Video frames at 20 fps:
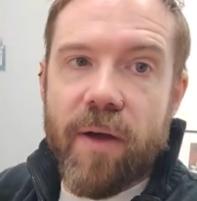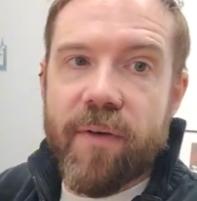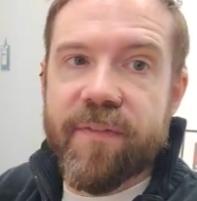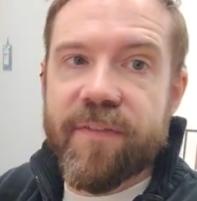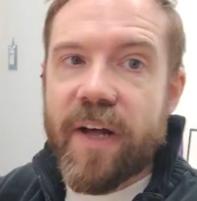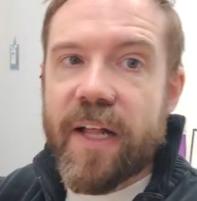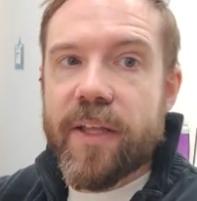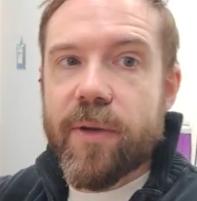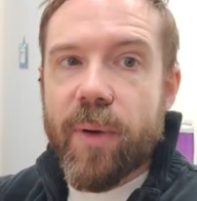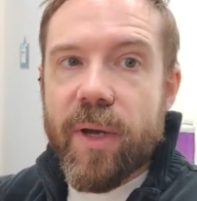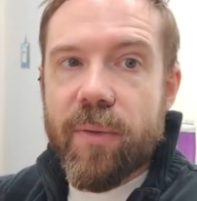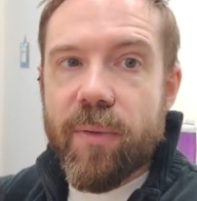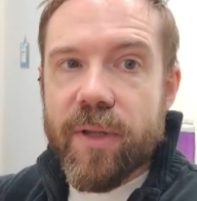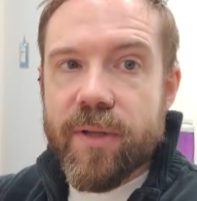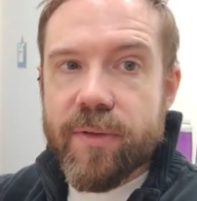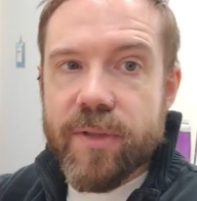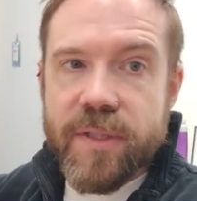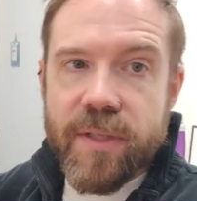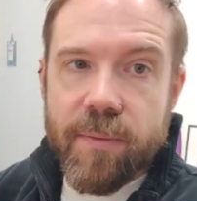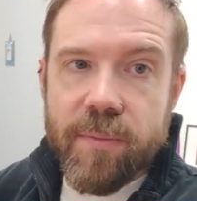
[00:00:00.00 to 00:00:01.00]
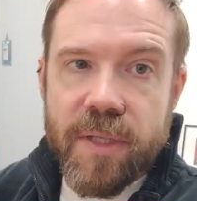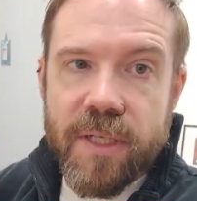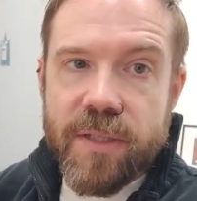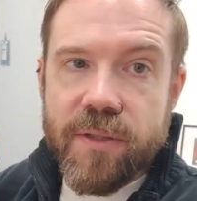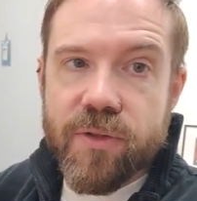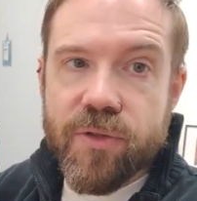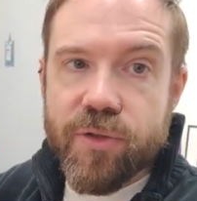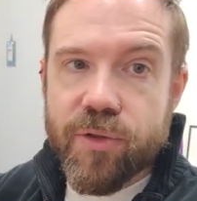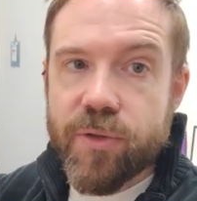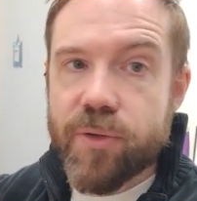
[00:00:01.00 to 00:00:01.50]
evaluate whether something
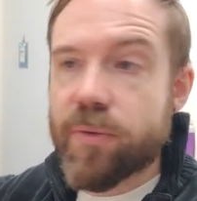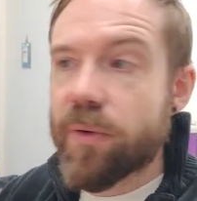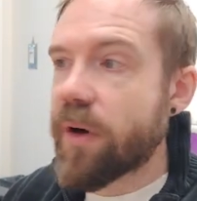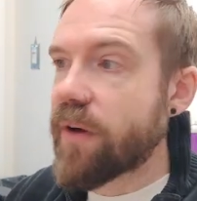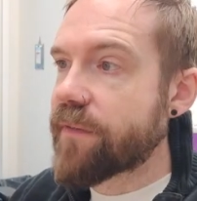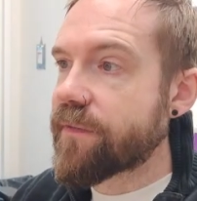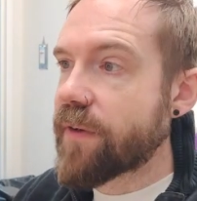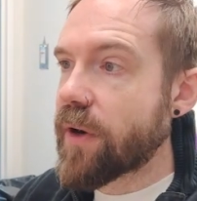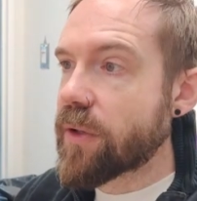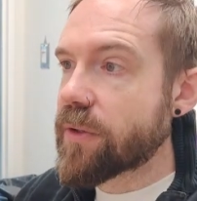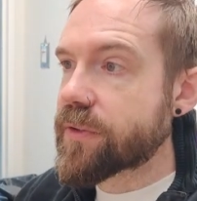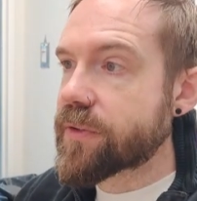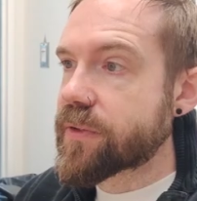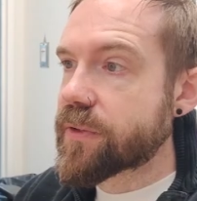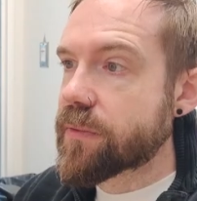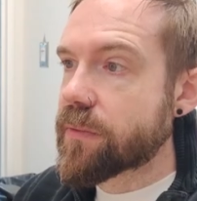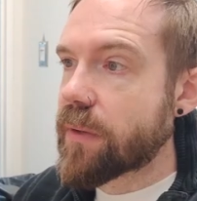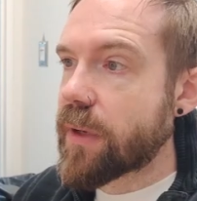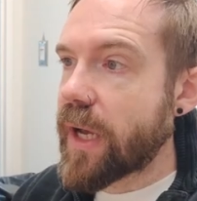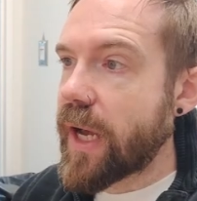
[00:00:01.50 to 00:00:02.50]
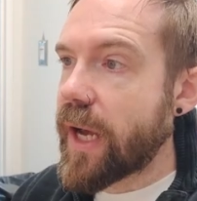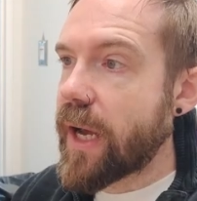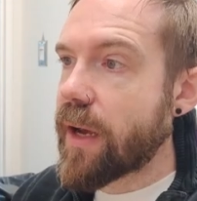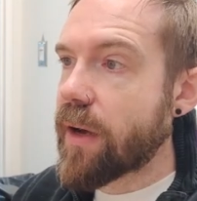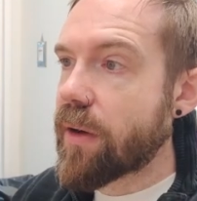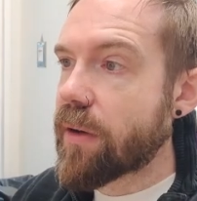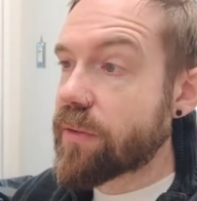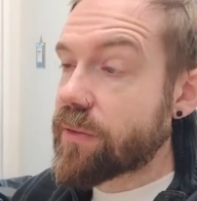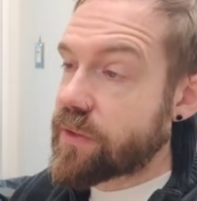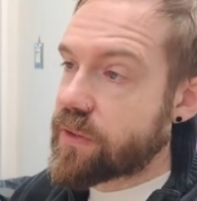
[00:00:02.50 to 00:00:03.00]
is true or false
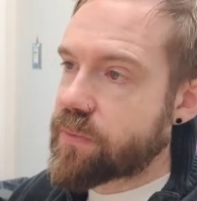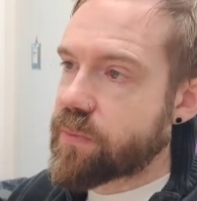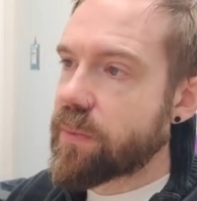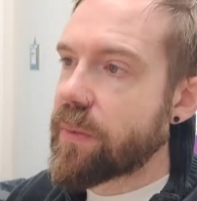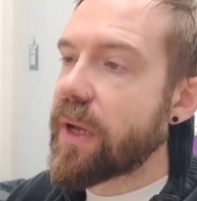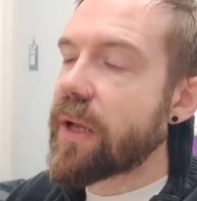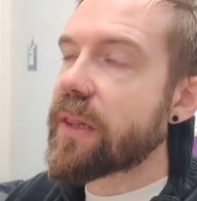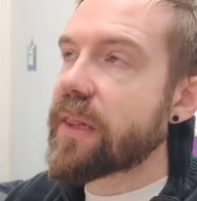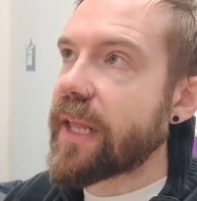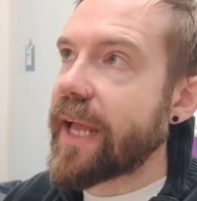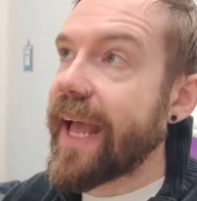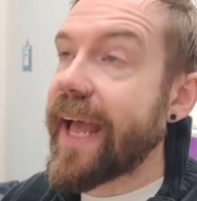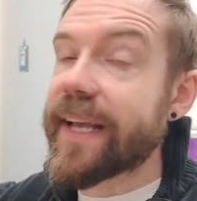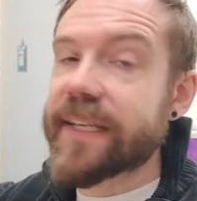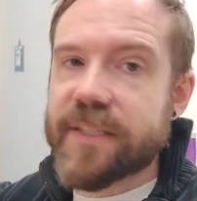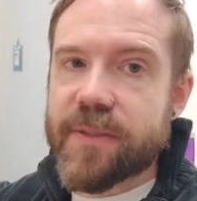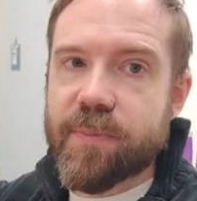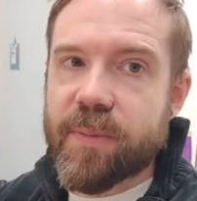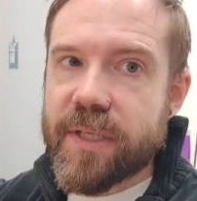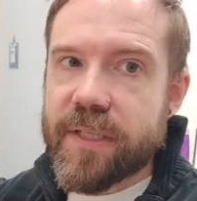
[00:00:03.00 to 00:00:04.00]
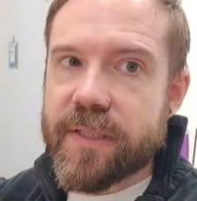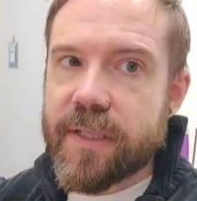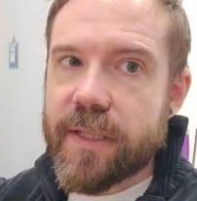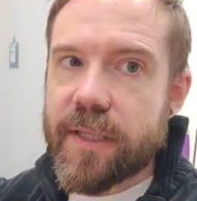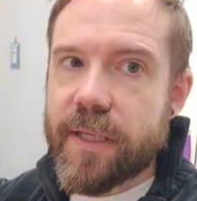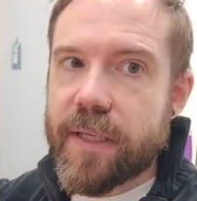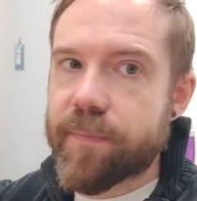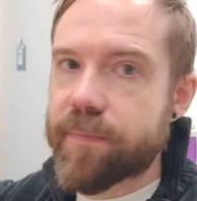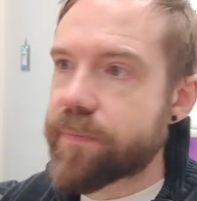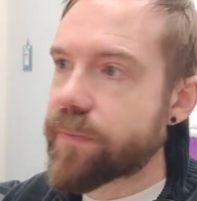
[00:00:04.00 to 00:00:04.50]

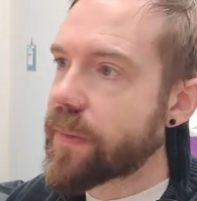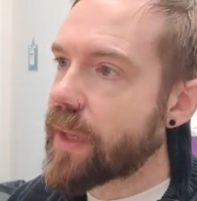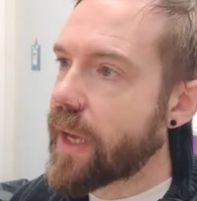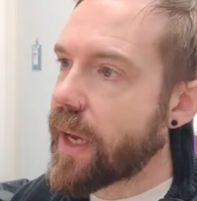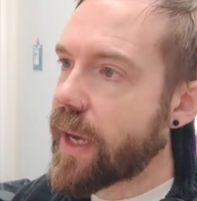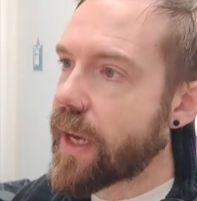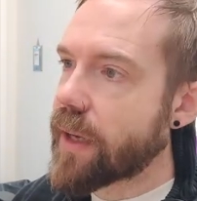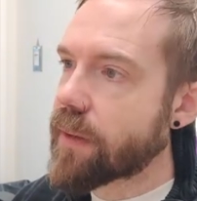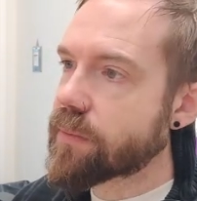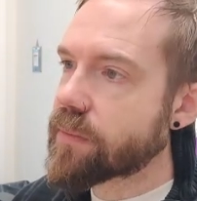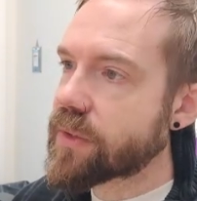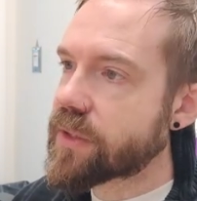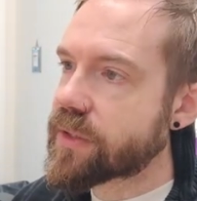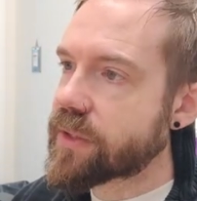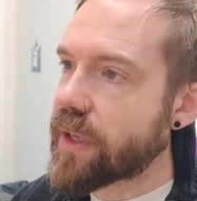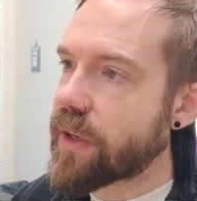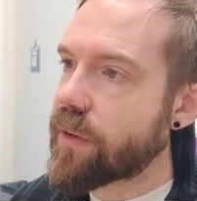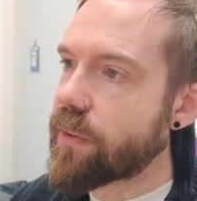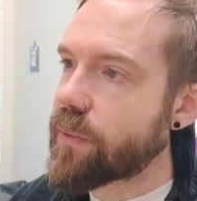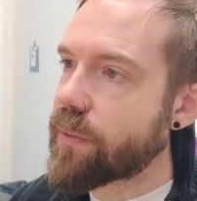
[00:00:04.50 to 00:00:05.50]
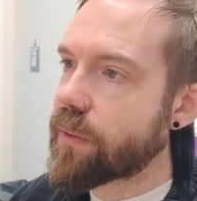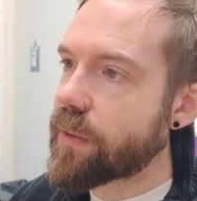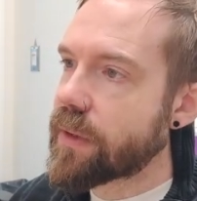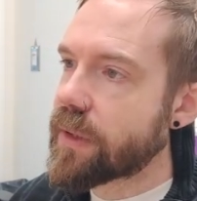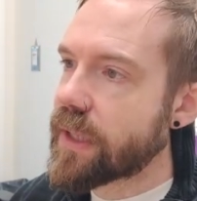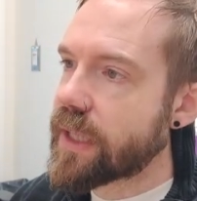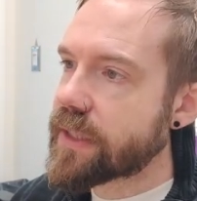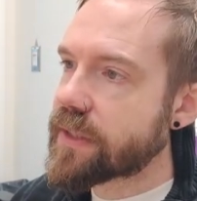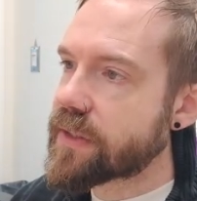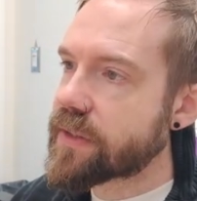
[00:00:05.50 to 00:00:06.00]
explicitly. So
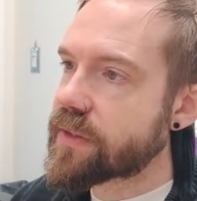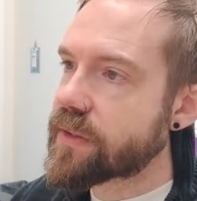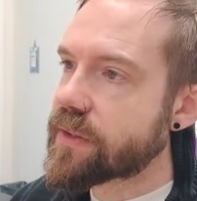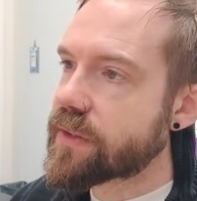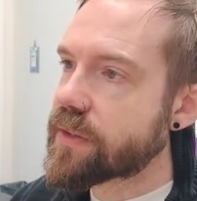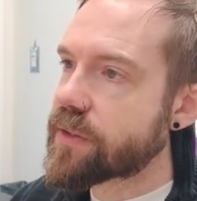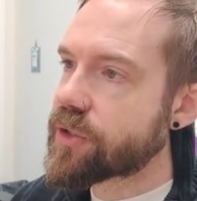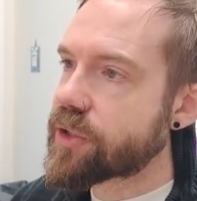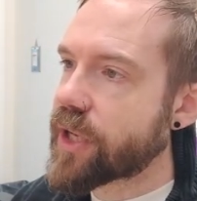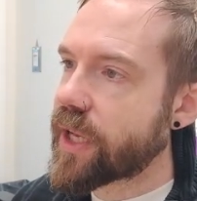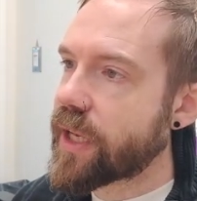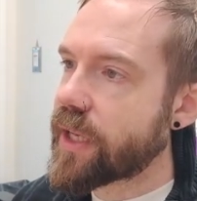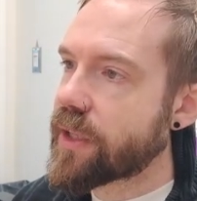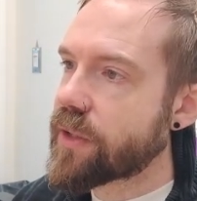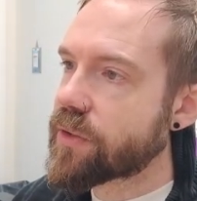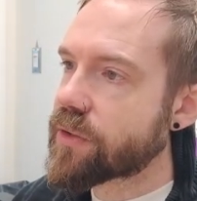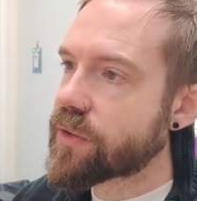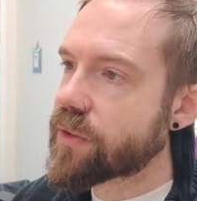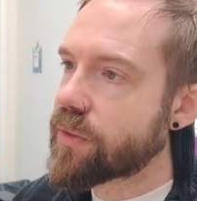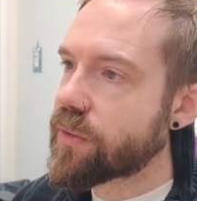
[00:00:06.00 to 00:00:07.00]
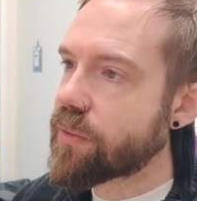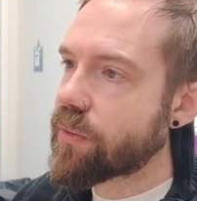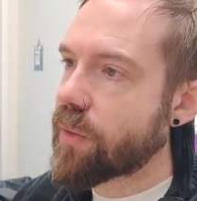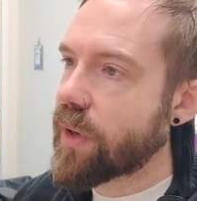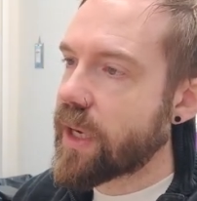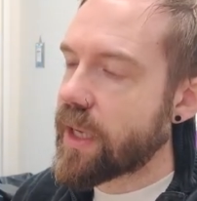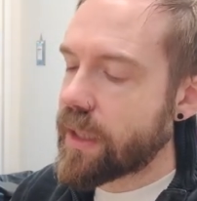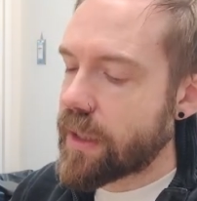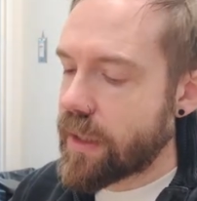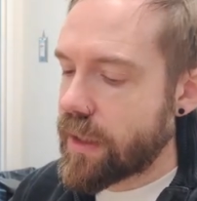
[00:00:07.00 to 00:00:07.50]
let's change
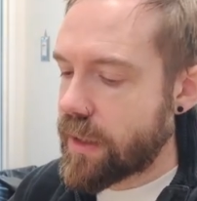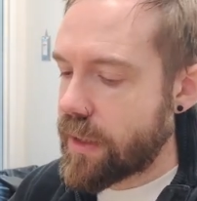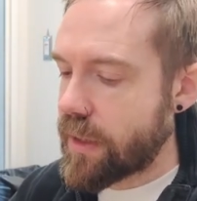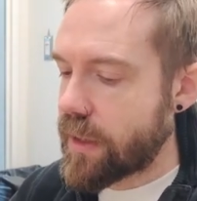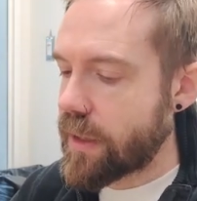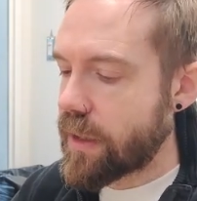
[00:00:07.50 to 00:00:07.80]
while